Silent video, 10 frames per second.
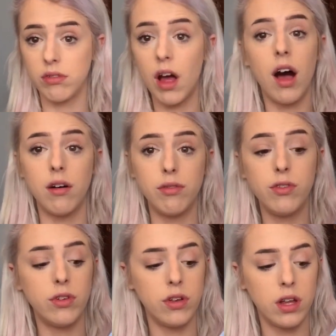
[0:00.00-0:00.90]
of
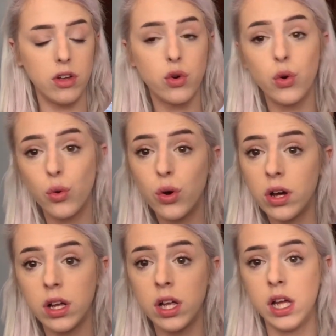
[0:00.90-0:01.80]

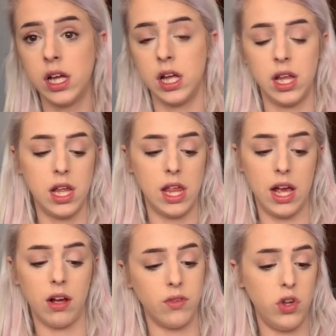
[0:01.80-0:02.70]
cool, like I'll give you